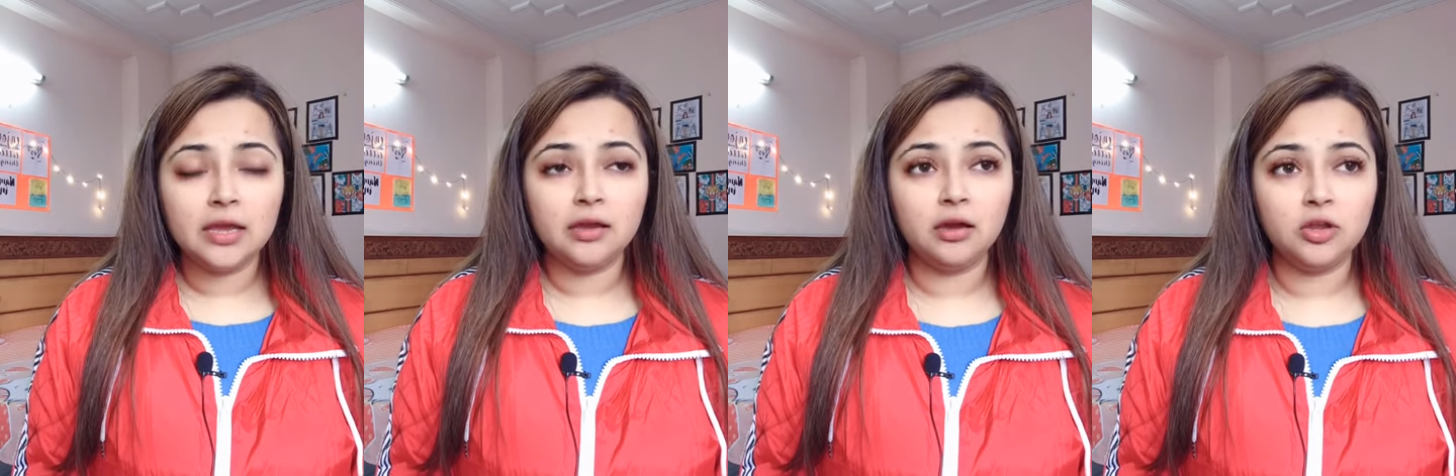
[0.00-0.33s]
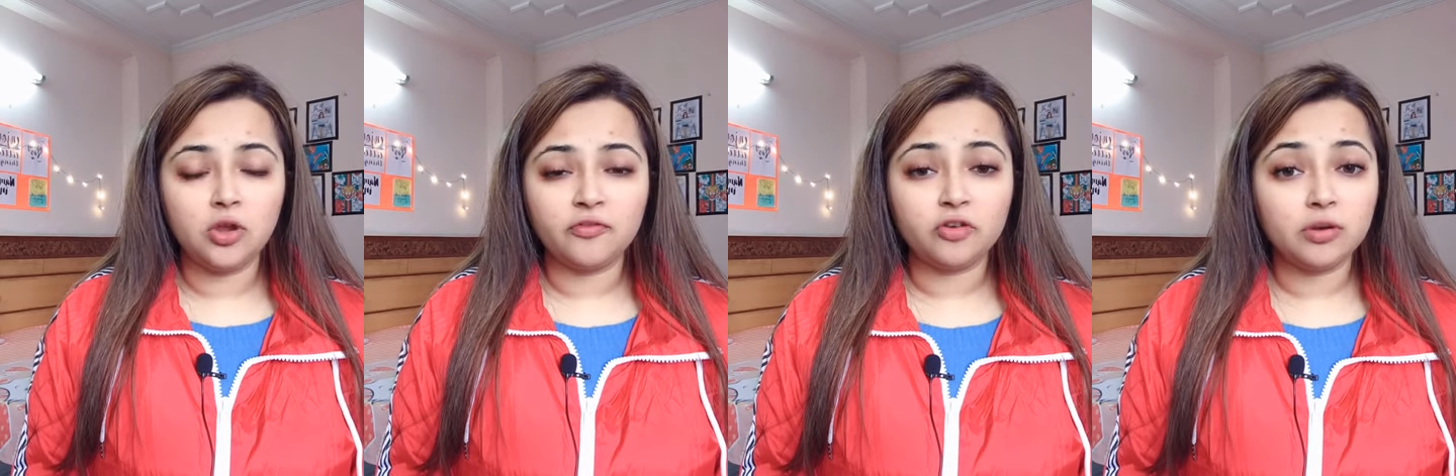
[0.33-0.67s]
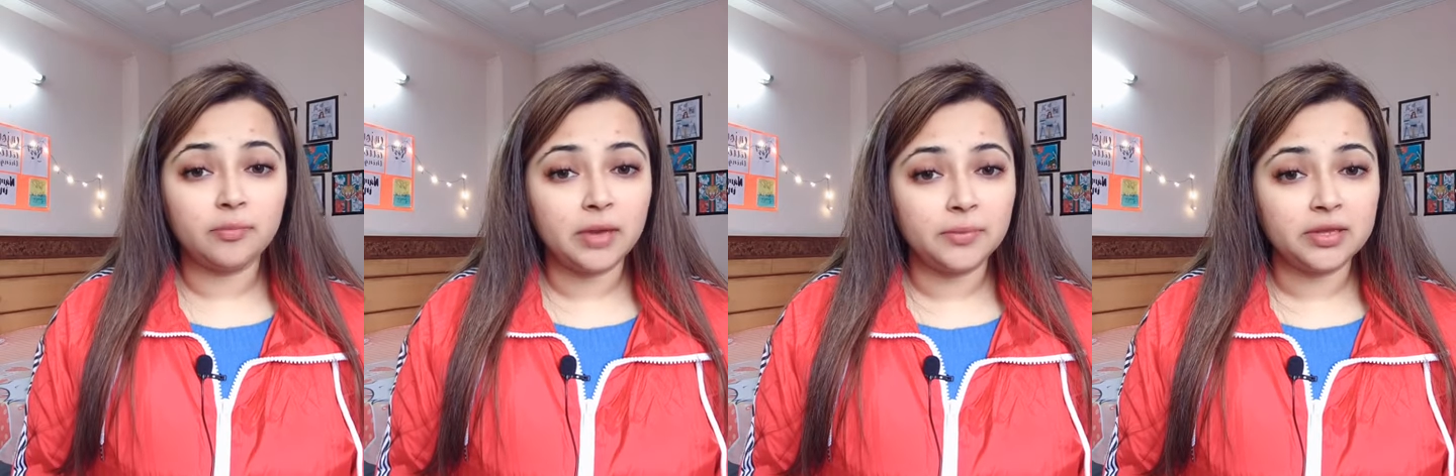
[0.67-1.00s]
You have to
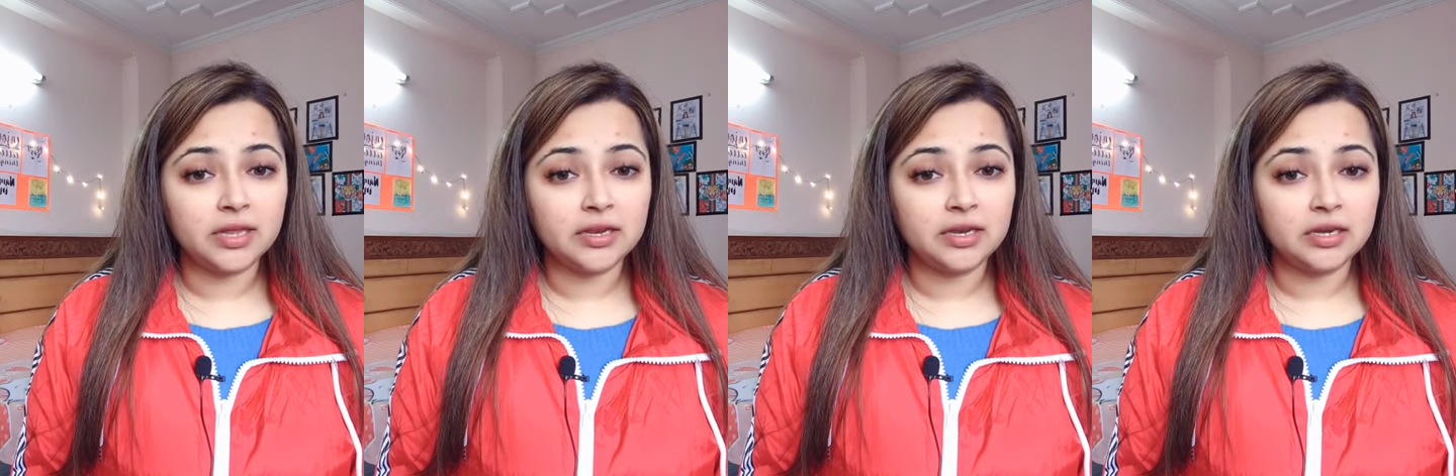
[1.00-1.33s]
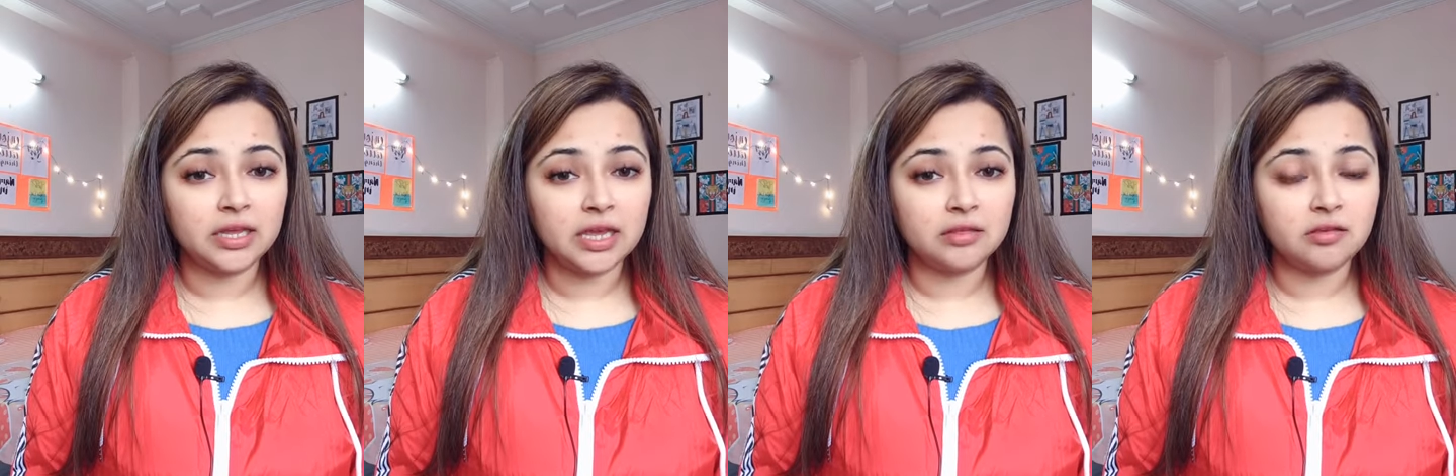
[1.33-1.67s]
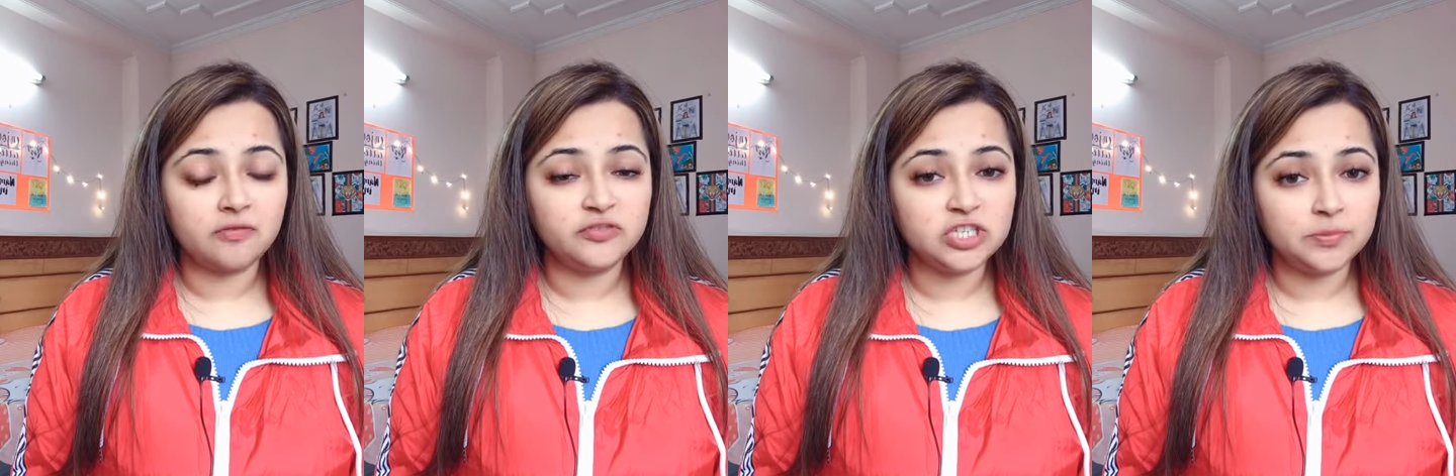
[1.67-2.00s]
remember that in case of
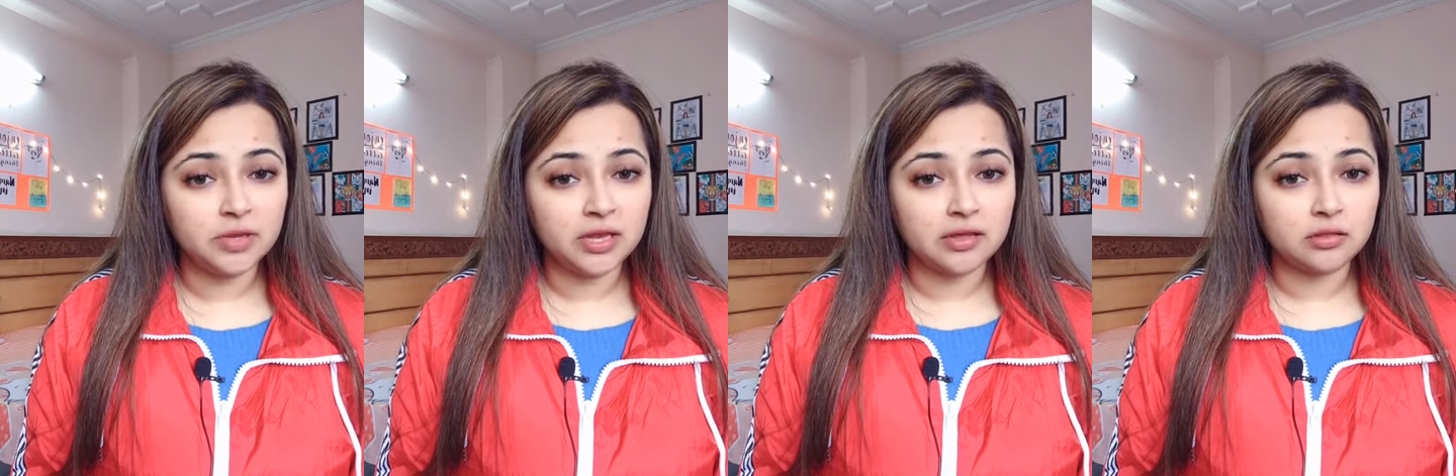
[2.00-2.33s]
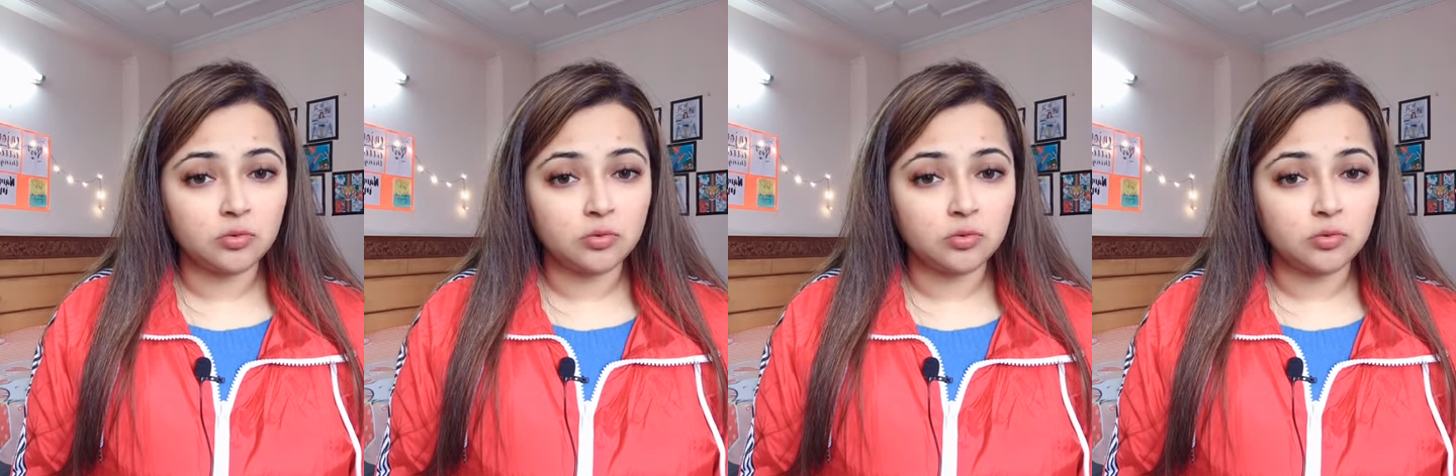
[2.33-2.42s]
GBS,